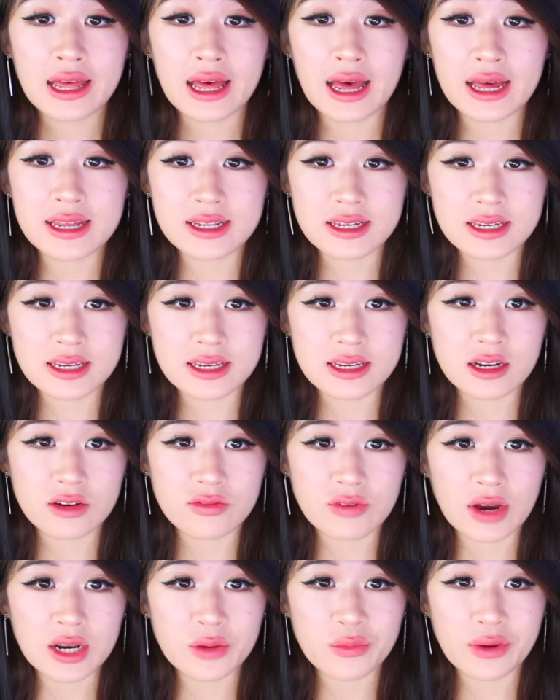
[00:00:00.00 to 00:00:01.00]
And the kid
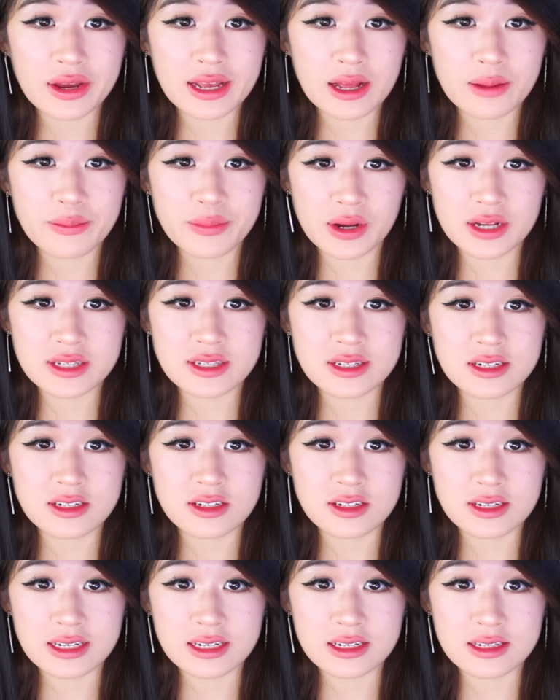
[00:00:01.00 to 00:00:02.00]
ran away and burst
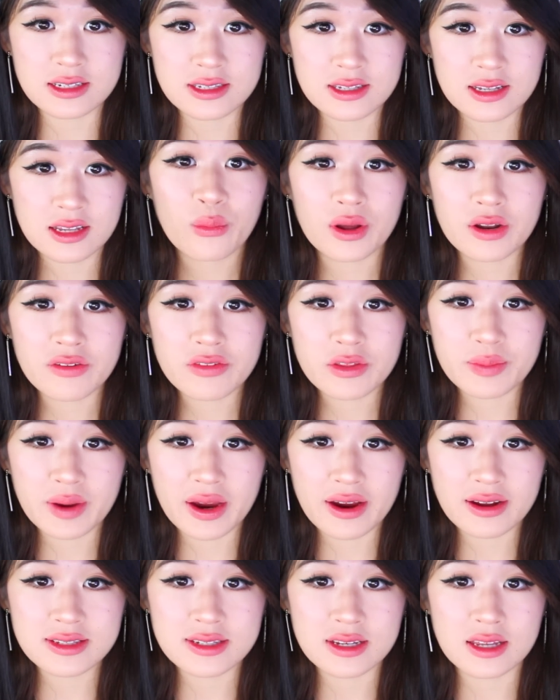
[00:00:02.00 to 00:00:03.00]
into tears. One of the
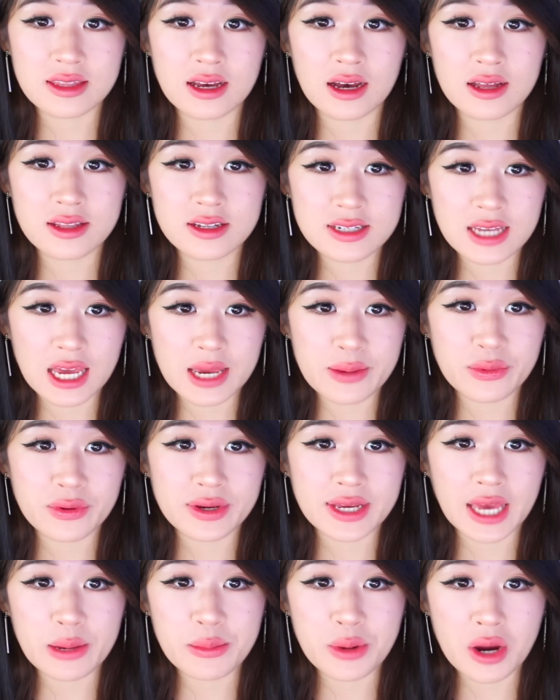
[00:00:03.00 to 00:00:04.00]
parents at the other table
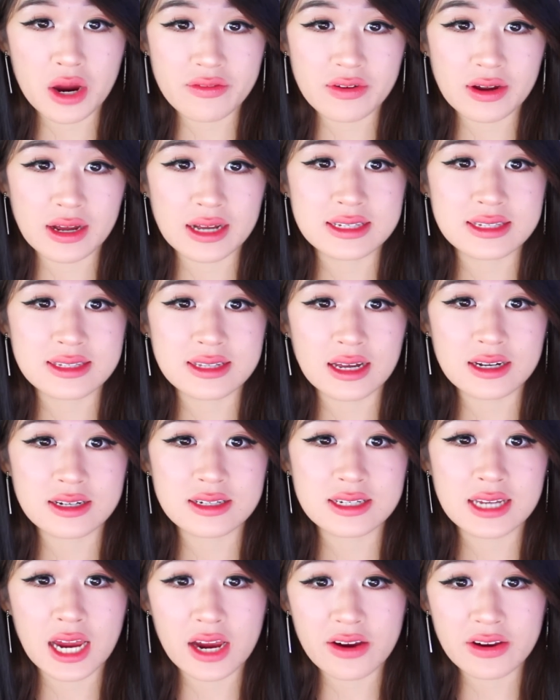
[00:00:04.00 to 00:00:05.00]
came over and started
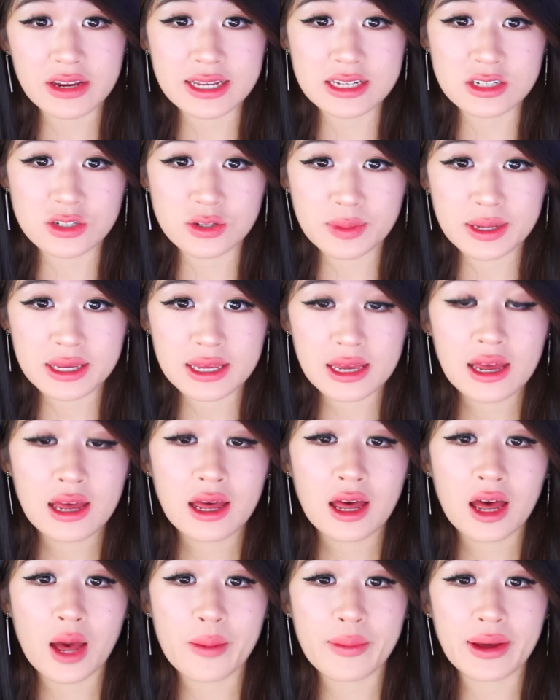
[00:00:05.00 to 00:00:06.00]
tearing into me
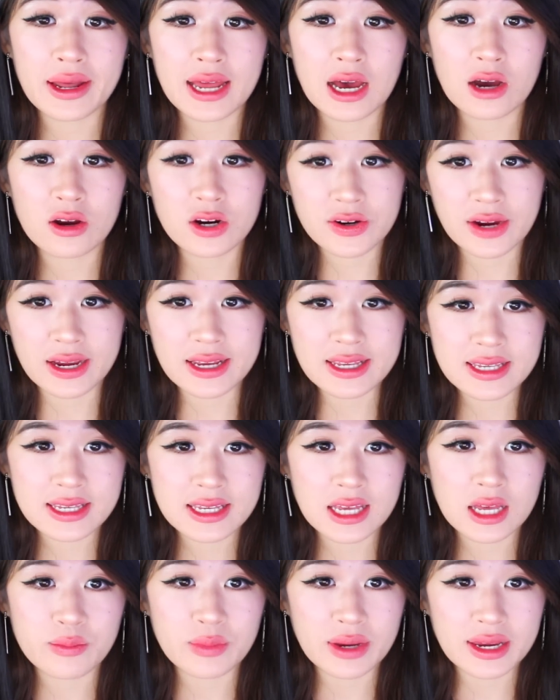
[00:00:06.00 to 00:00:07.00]
about how
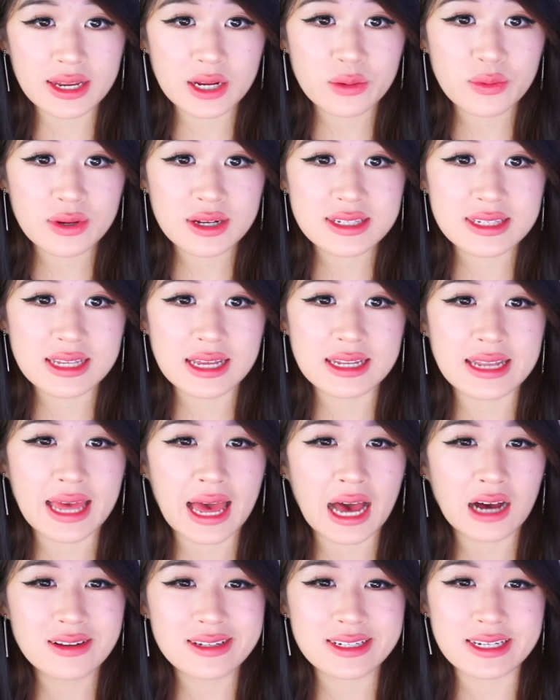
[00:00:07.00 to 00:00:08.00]
cranky and mean I was and
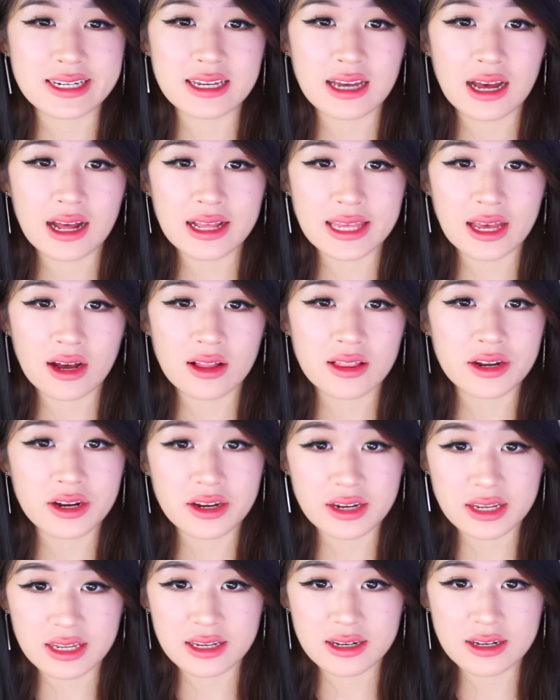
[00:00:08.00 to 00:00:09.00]
how dare I yell at
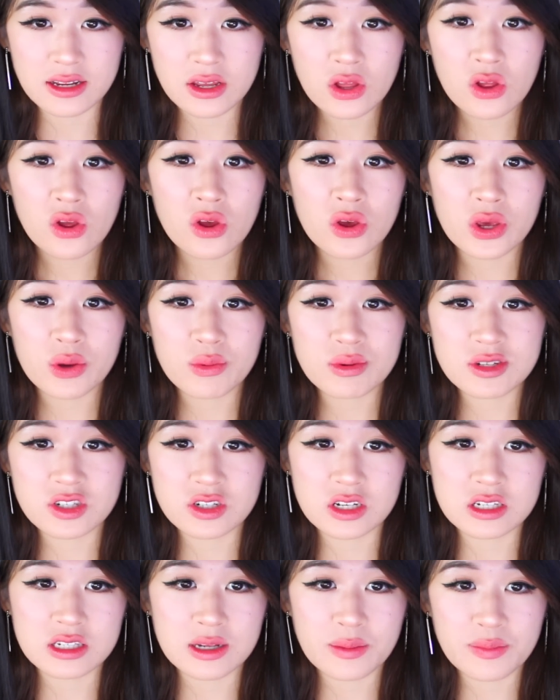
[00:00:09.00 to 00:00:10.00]
her kid who was
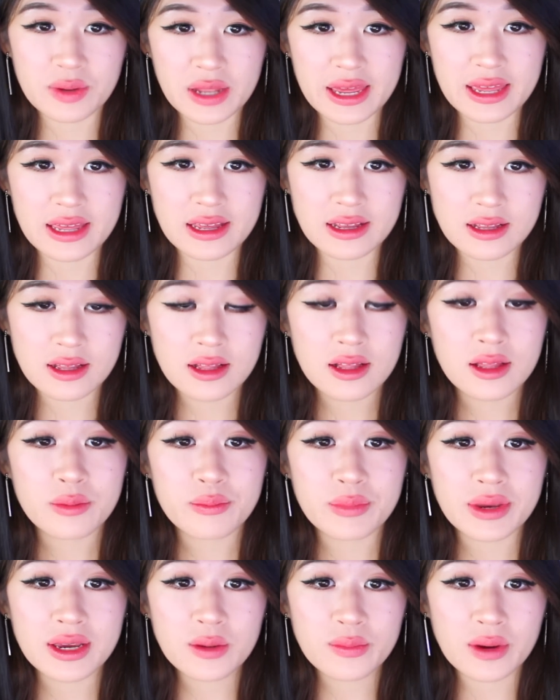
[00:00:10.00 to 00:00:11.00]
just playing.
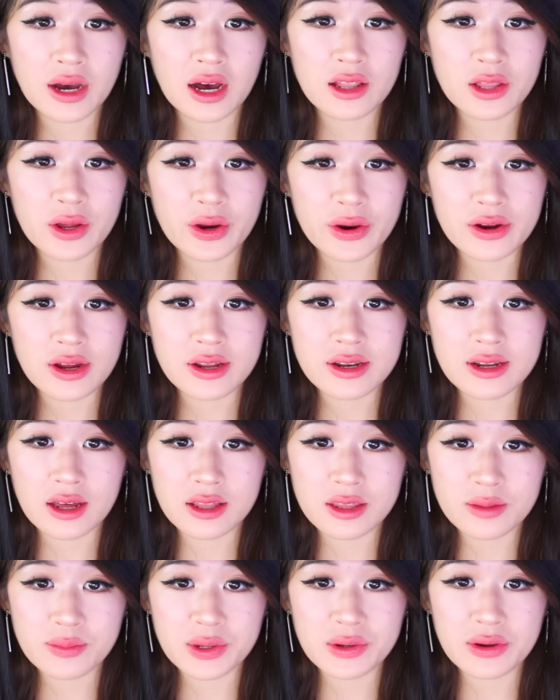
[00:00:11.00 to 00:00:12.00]
Meanwhile, her and the
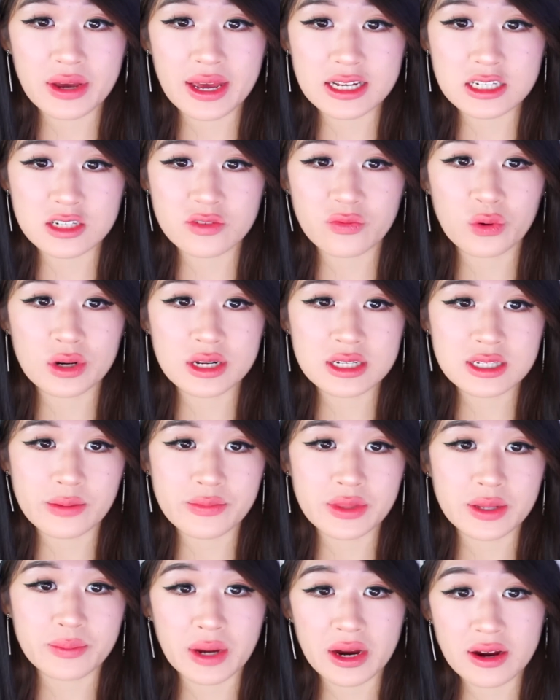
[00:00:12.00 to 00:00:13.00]
other middle-aged
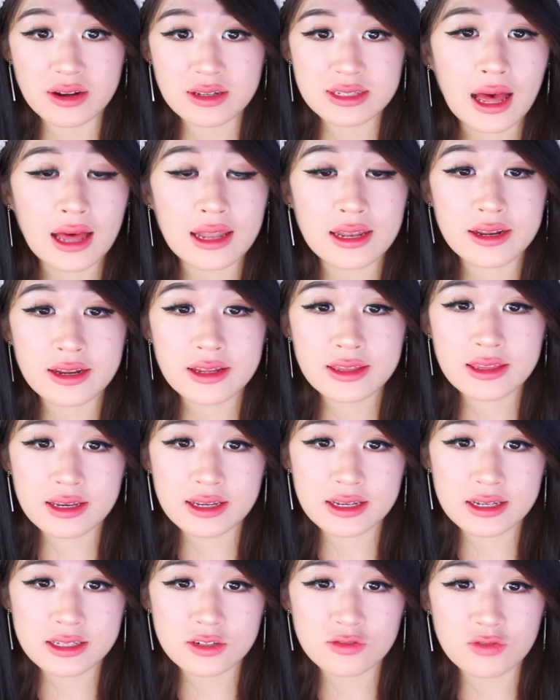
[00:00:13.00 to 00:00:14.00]
40-something parents are letting the
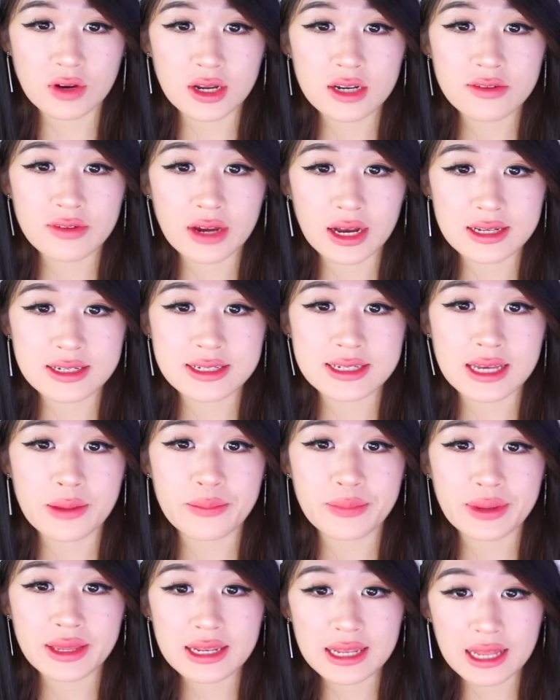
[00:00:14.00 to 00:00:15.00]
kids run around
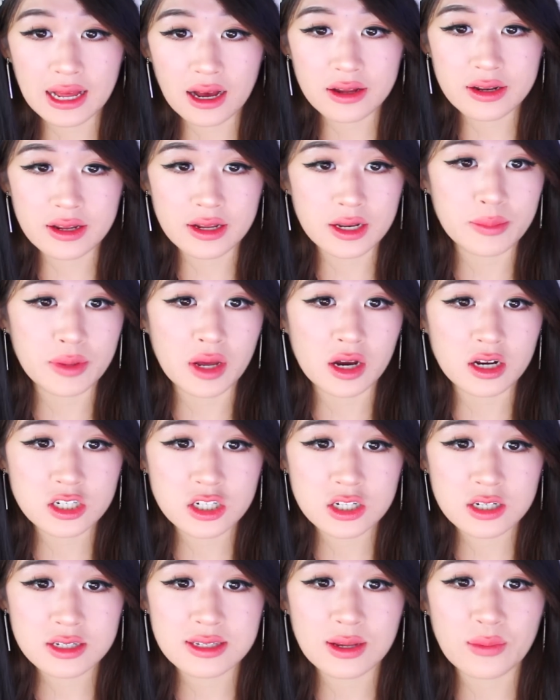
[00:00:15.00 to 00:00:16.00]
and be loud and
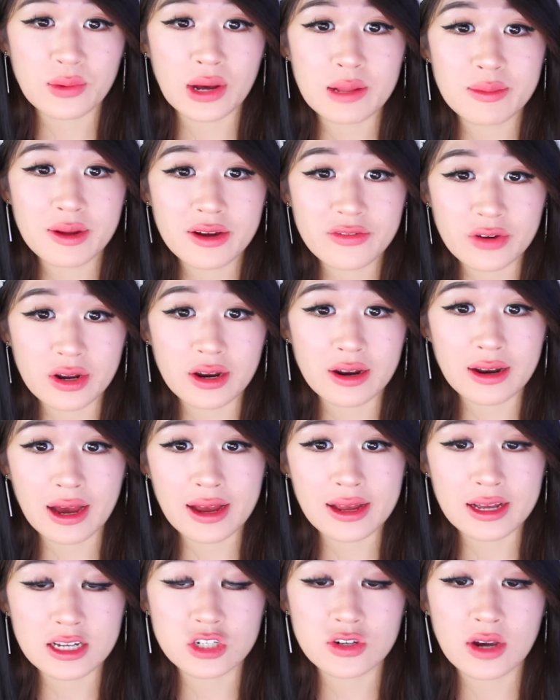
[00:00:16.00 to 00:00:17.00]
obnoxious while my friend and
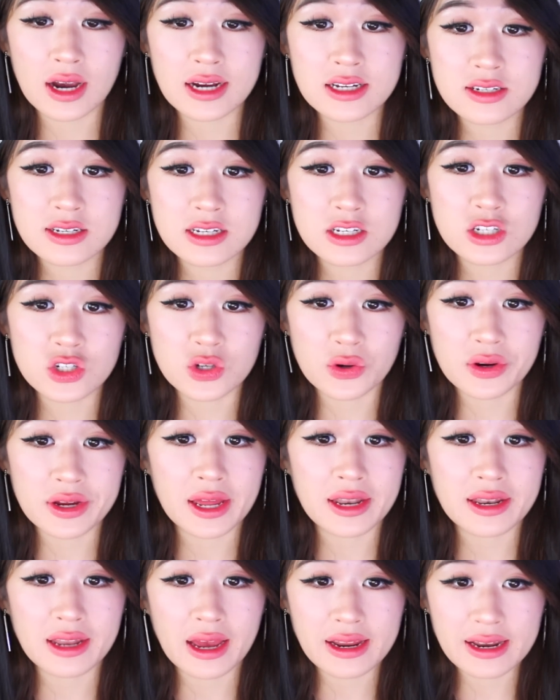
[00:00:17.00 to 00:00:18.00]
I are trying to enjoy
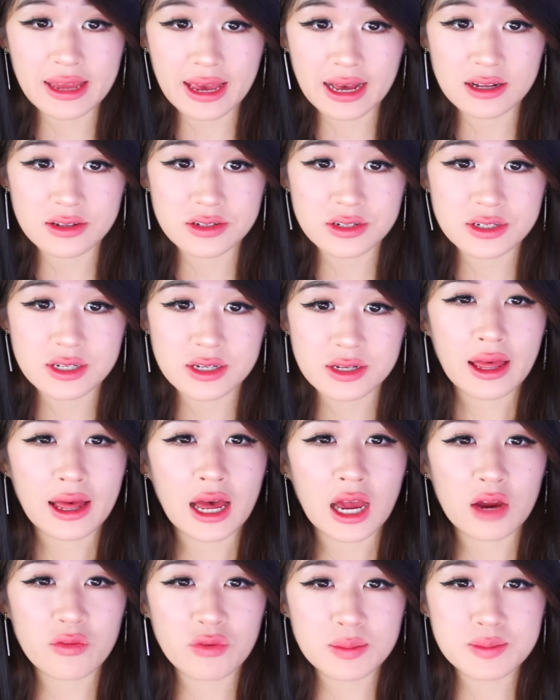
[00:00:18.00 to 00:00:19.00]
a night out.
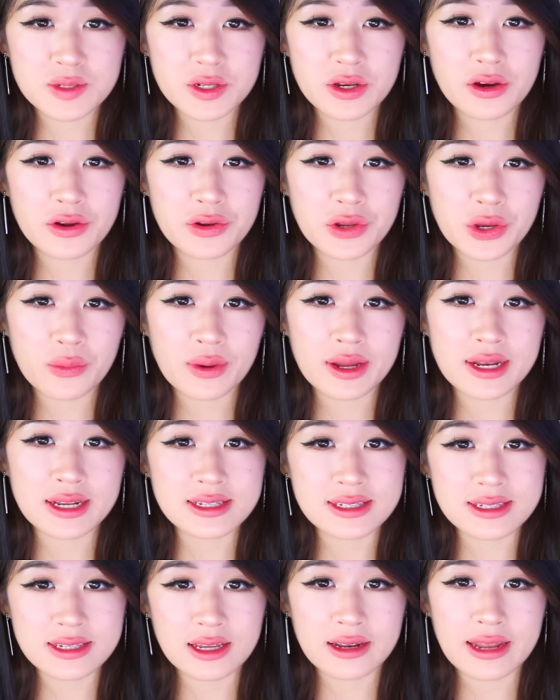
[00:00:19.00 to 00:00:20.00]
I ripped her a new one
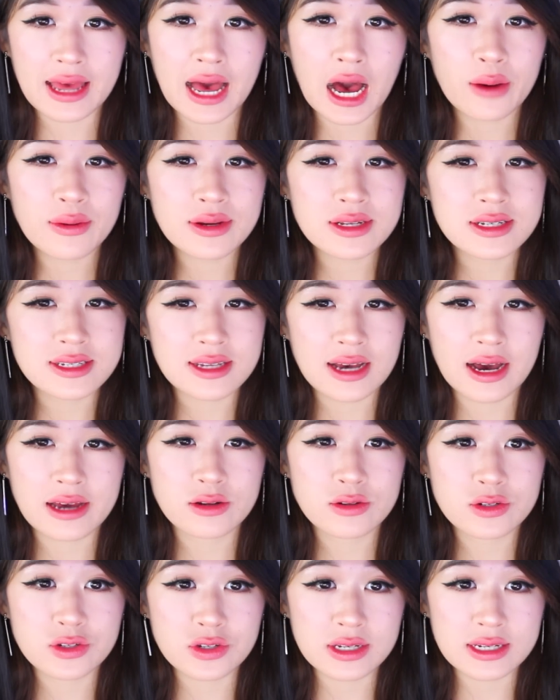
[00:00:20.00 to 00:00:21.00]
and said, how
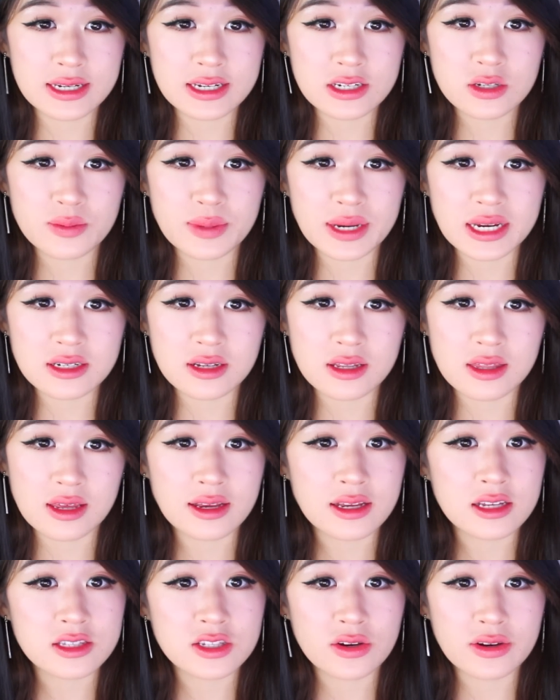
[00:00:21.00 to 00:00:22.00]
entitled do you need to be to
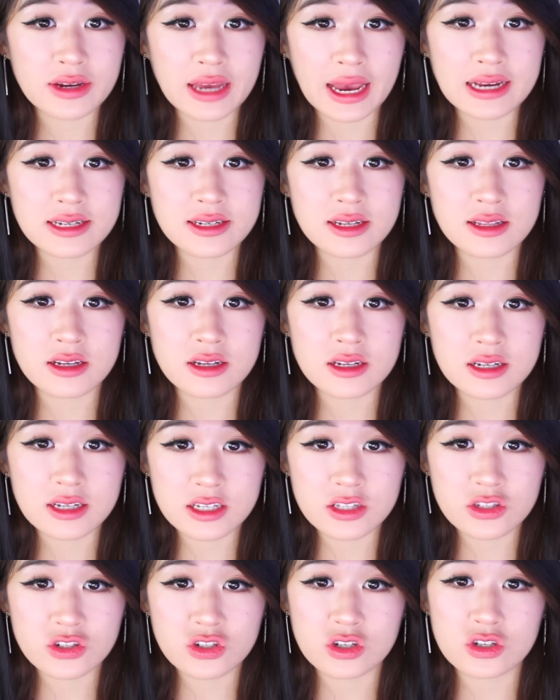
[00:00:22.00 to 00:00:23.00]
think it's okay to let your
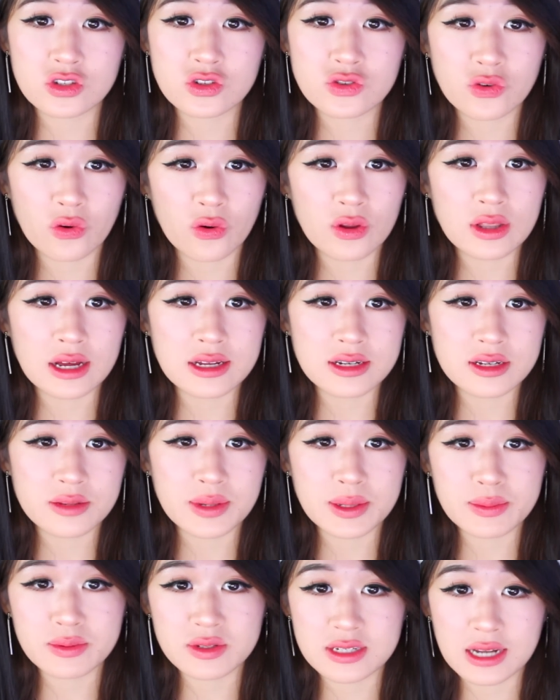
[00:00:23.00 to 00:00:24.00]
kids just crawl under
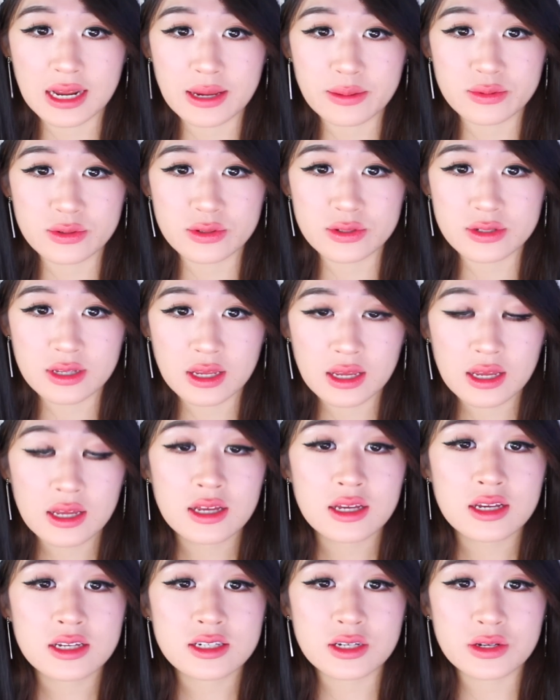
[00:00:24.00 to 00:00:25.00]
people's tables?
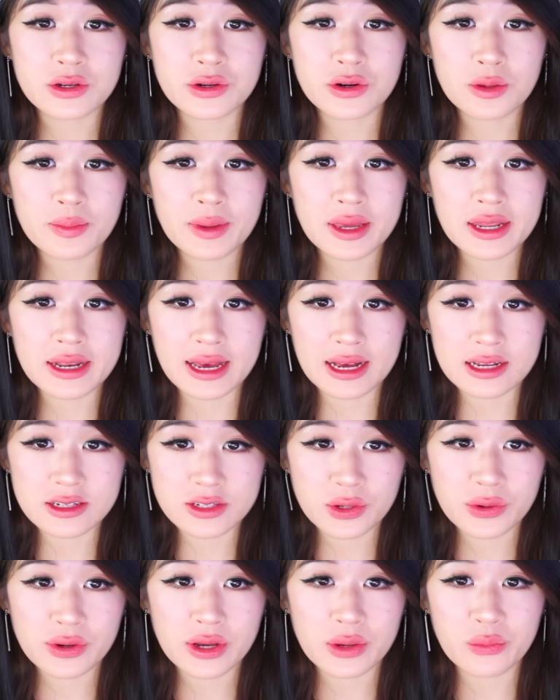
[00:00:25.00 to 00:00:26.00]
She called me an
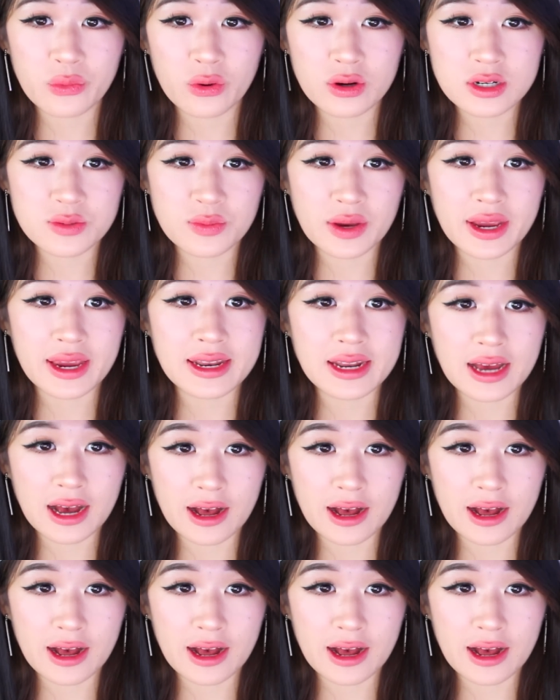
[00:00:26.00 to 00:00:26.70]
asshole and walked away in a